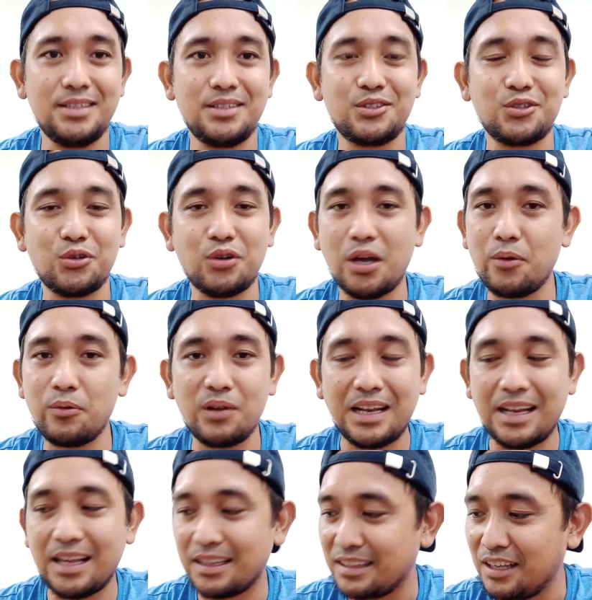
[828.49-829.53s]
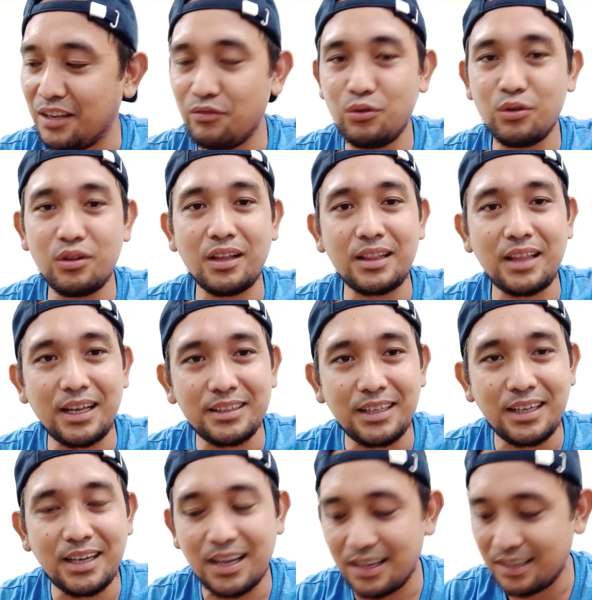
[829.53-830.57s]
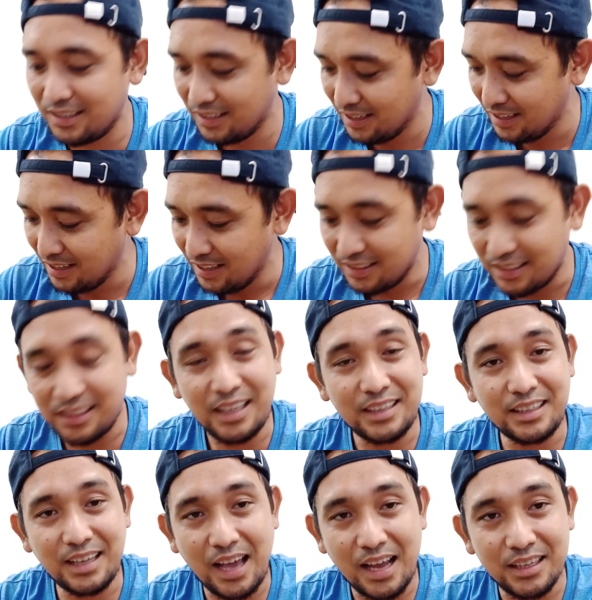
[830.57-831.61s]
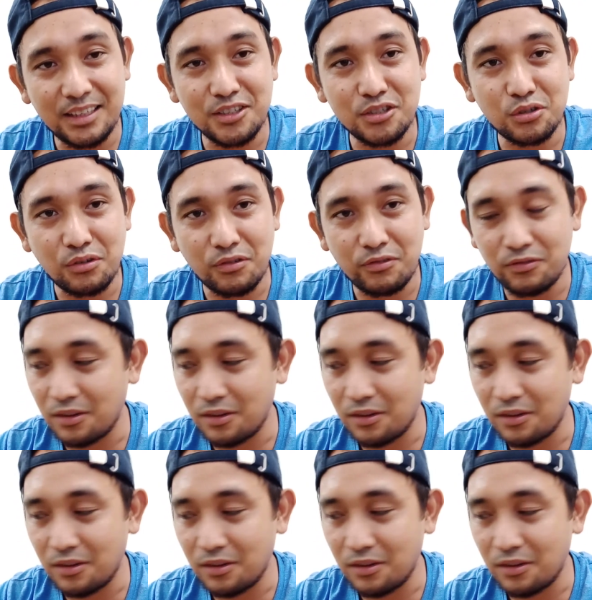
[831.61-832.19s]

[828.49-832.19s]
So I will not give you the technicalities of